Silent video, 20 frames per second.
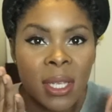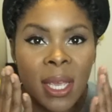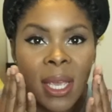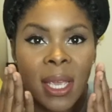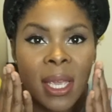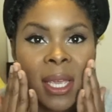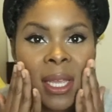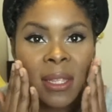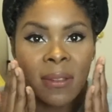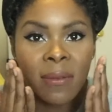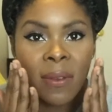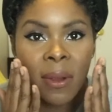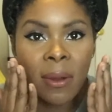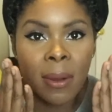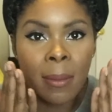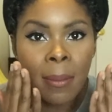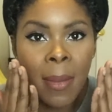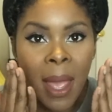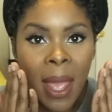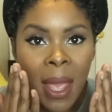it gets very
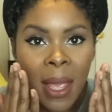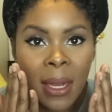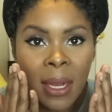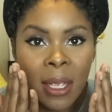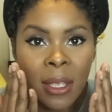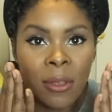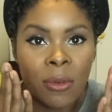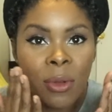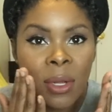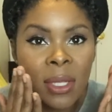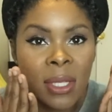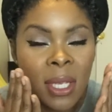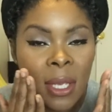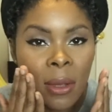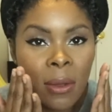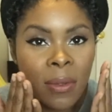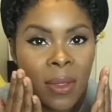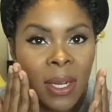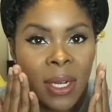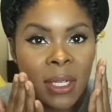matte, and you could
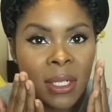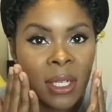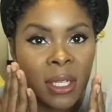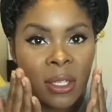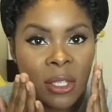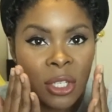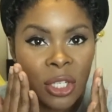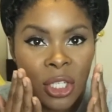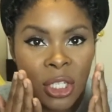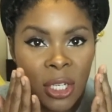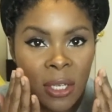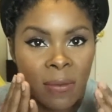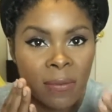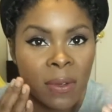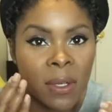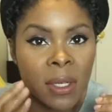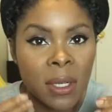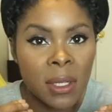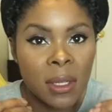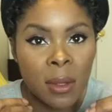tell that it doesn't shift,
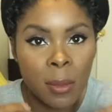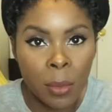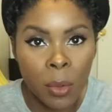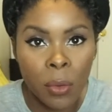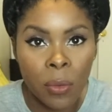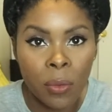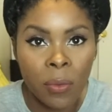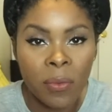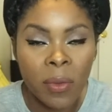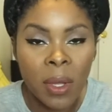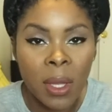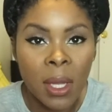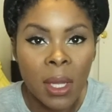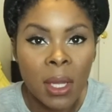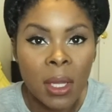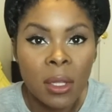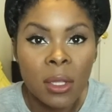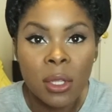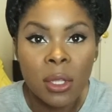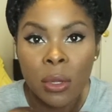it doesn't move.
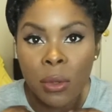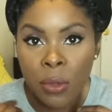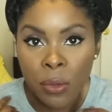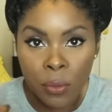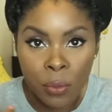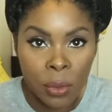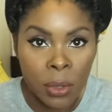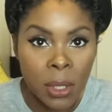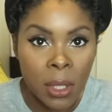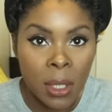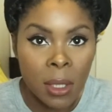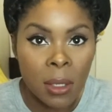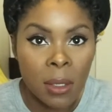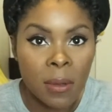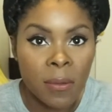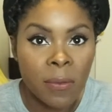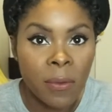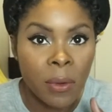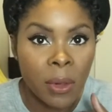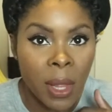So it's really good
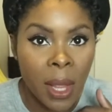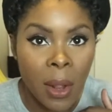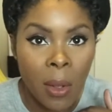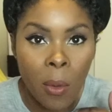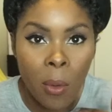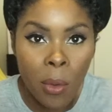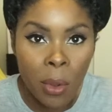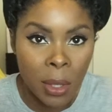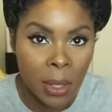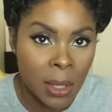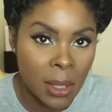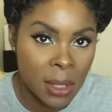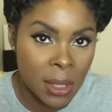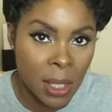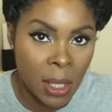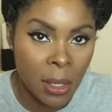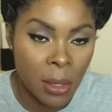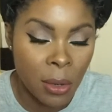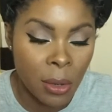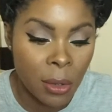for like oily
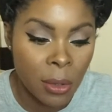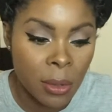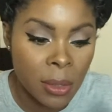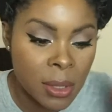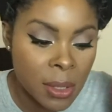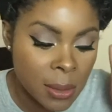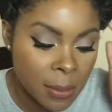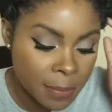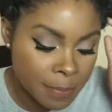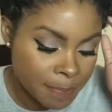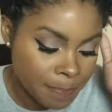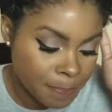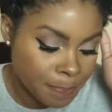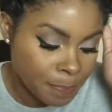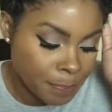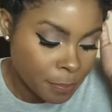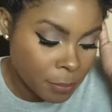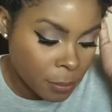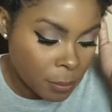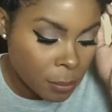skin girls.
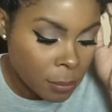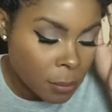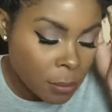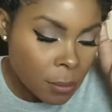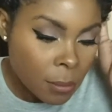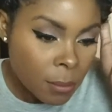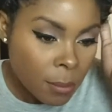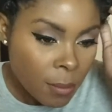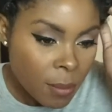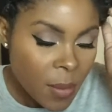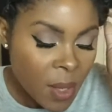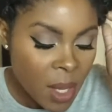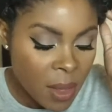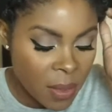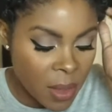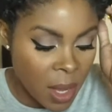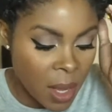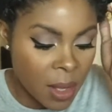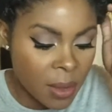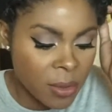
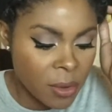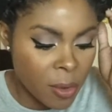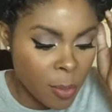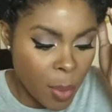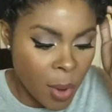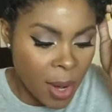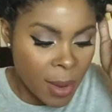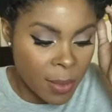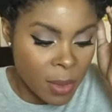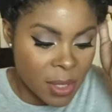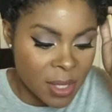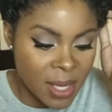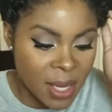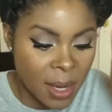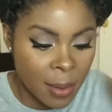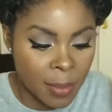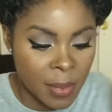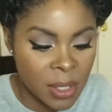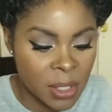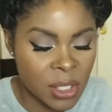The other primers that I
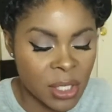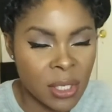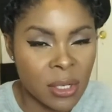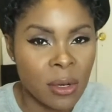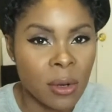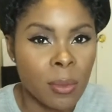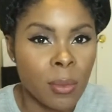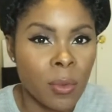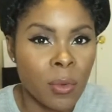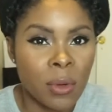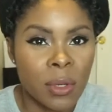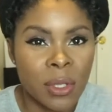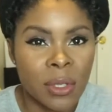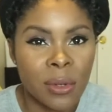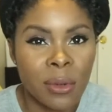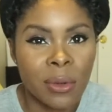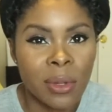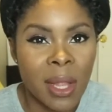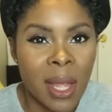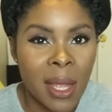mentioned are more
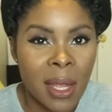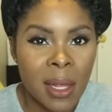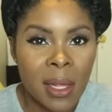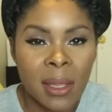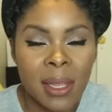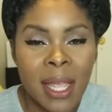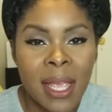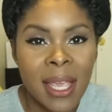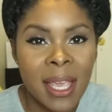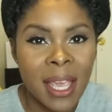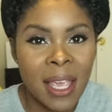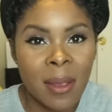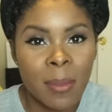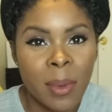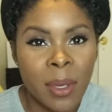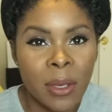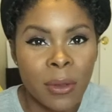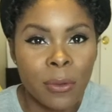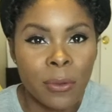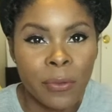so like they can be
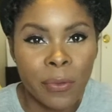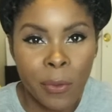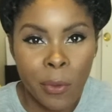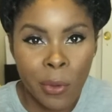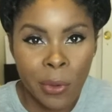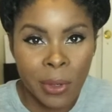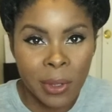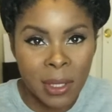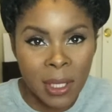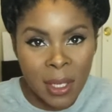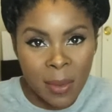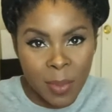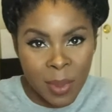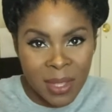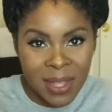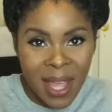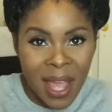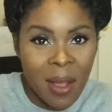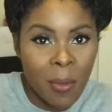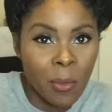used for oily, but
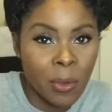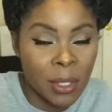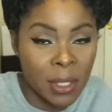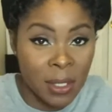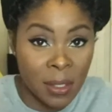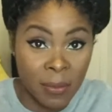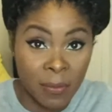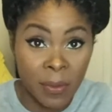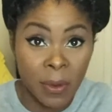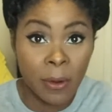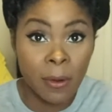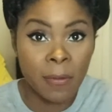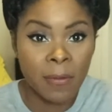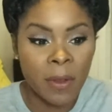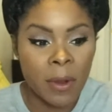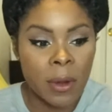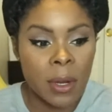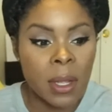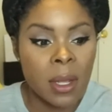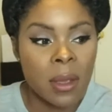that one is a
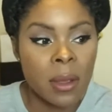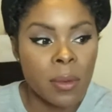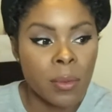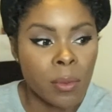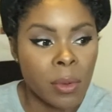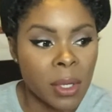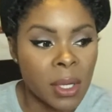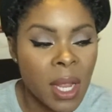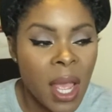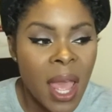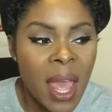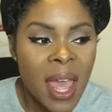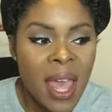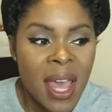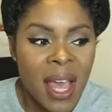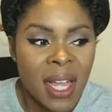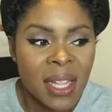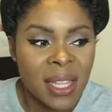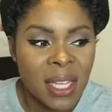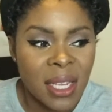very good one.
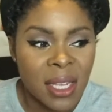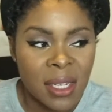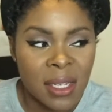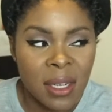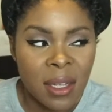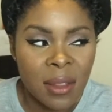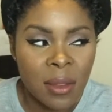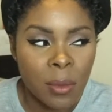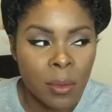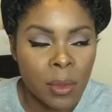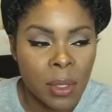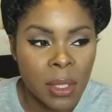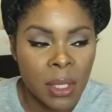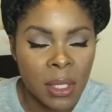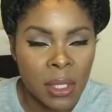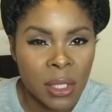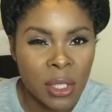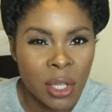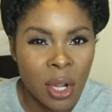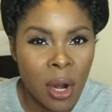I think another one
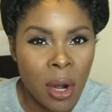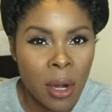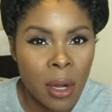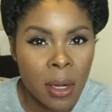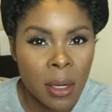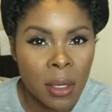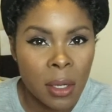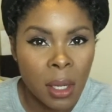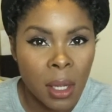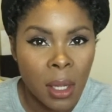is Tarte